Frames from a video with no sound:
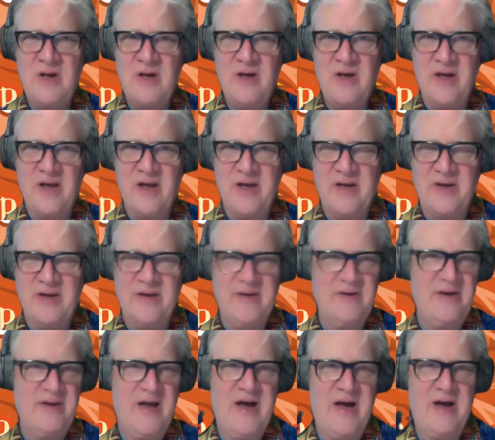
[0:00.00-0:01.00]

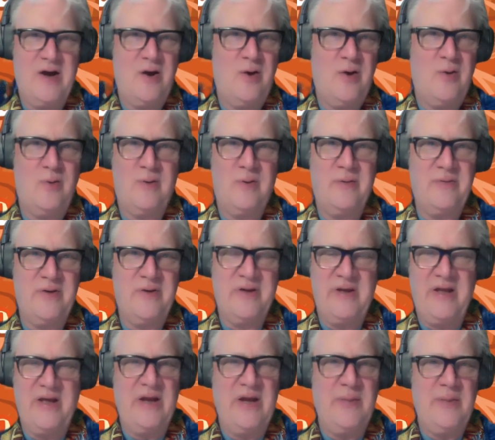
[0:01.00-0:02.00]
And now
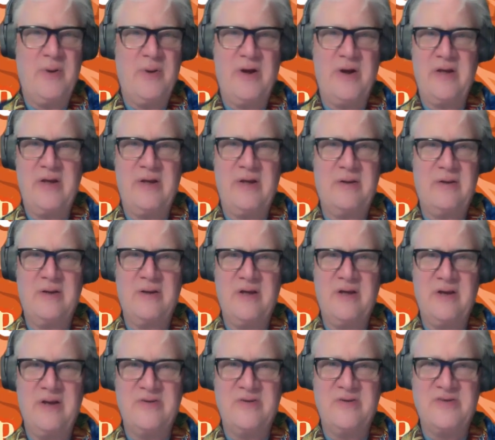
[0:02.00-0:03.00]
anybody.
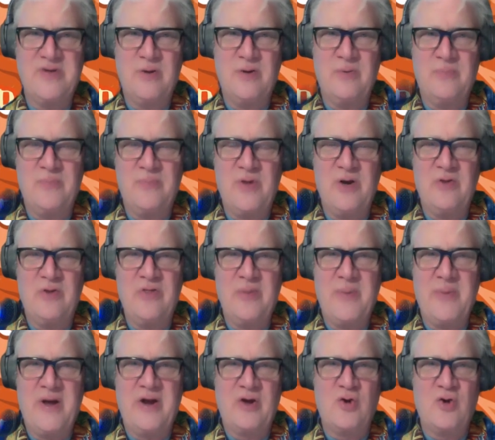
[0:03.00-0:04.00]
So, you know, the
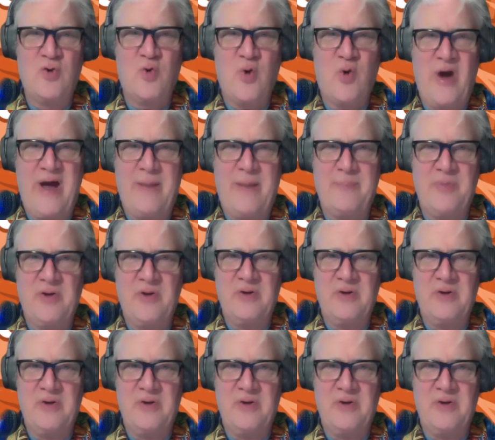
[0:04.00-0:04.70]
amount of crap that